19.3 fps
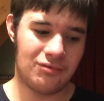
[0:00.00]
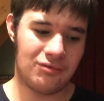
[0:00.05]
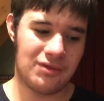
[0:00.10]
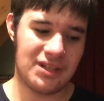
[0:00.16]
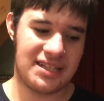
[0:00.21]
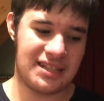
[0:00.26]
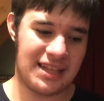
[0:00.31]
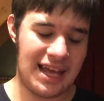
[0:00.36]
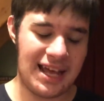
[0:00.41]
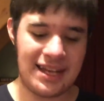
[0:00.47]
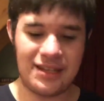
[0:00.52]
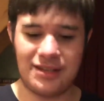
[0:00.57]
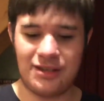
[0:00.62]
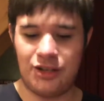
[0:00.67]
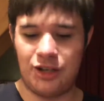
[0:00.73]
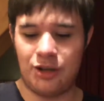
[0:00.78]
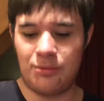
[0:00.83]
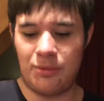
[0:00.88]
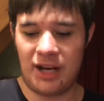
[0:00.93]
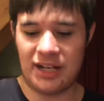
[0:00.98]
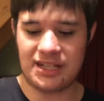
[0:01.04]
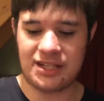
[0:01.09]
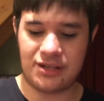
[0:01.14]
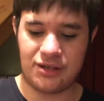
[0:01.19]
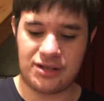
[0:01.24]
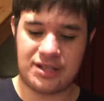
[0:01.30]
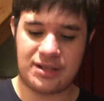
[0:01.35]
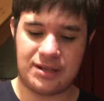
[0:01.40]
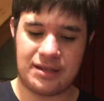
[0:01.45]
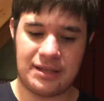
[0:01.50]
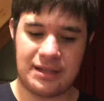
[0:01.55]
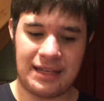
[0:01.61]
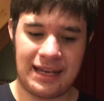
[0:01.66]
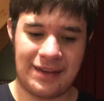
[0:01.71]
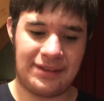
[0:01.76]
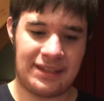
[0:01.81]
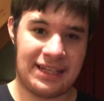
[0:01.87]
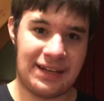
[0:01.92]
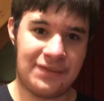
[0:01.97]
which then your monsters
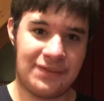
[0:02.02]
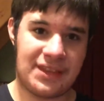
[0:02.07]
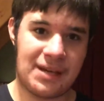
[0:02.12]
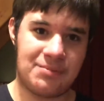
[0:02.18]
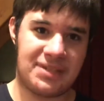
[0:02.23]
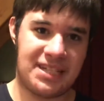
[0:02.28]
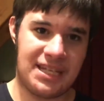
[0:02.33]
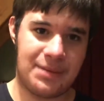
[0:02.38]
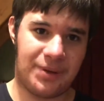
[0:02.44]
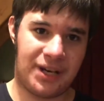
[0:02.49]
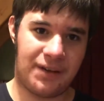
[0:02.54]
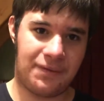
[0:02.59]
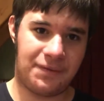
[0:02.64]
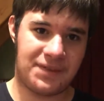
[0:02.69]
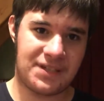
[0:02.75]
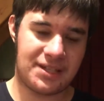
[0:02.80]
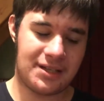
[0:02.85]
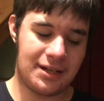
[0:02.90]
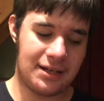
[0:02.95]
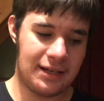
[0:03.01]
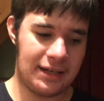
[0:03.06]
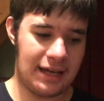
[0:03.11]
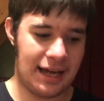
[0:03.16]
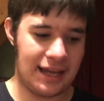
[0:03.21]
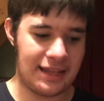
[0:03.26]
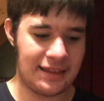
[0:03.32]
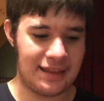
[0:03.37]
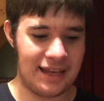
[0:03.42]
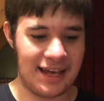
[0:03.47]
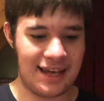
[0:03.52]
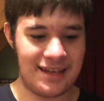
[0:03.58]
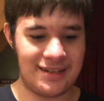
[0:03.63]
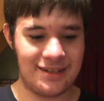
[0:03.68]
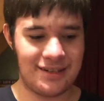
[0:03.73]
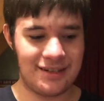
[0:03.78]
get, give them debuffs, and then